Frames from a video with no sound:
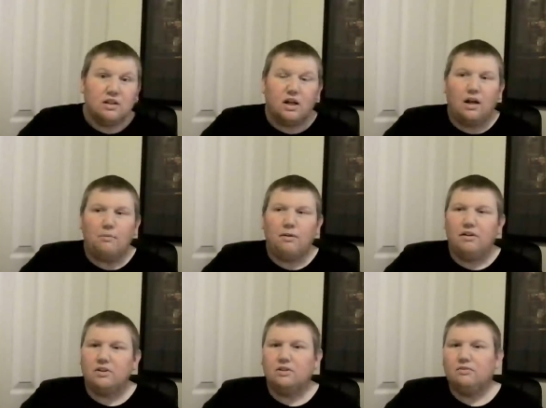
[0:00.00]
I
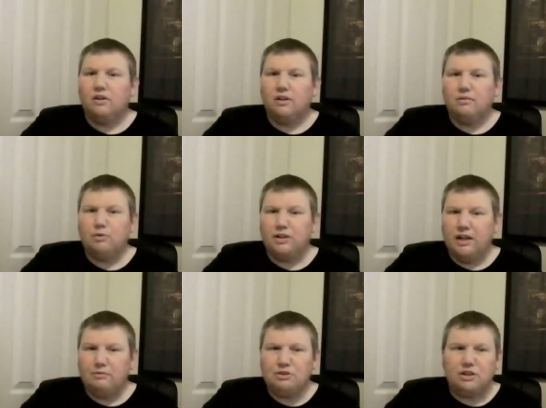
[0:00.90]
also follow him with
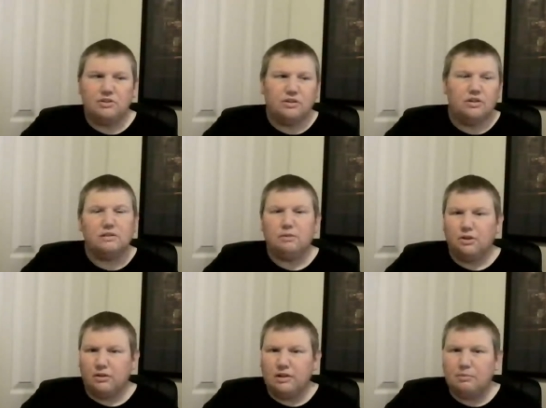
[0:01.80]
Game Changer and some
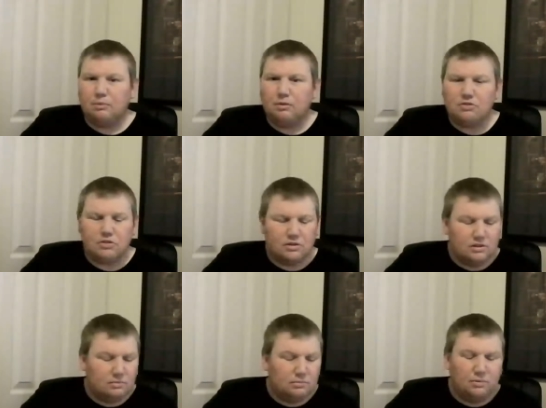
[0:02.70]
other indie
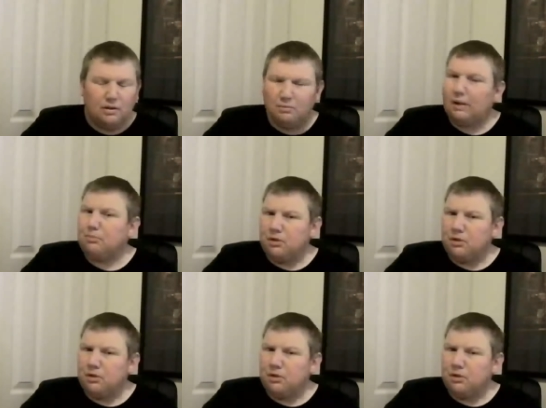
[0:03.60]
promotions, Black